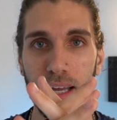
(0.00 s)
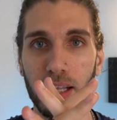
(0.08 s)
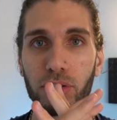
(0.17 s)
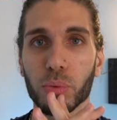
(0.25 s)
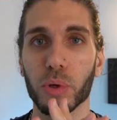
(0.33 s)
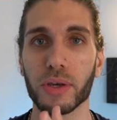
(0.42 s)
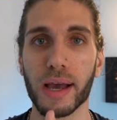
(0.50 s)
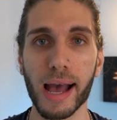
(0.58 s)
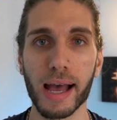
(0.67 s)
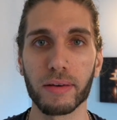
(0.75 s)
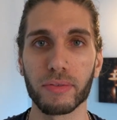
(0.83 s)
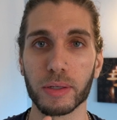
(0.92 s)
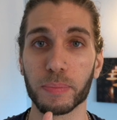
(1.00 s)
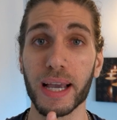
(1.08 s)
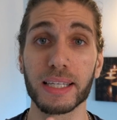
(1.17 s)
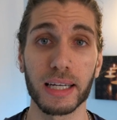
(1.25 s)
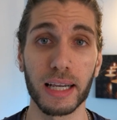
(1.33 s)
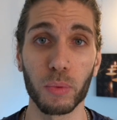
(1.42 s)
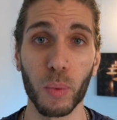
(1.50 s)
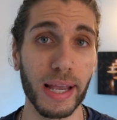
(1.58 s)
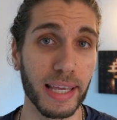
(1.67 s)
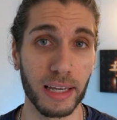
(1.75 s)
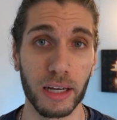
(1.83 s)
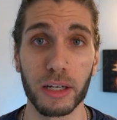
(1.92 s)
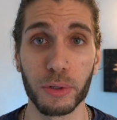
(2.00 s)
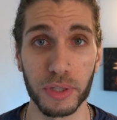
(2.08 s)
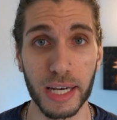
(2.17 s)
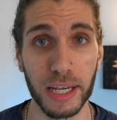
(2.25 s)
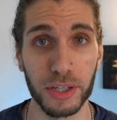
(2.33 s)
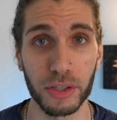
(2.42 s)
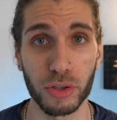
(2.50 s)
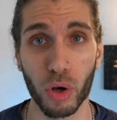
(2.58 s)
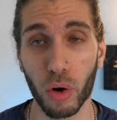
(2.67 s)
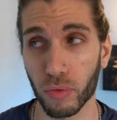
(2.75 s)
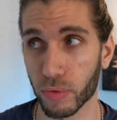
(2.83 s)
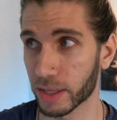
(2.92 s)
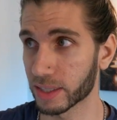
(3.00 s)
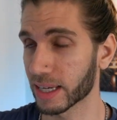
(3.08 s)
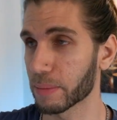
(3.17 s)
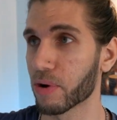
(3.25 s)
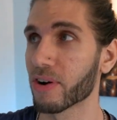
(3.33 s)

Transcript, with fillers: And so what you have is basically waking hallucinations of the sleep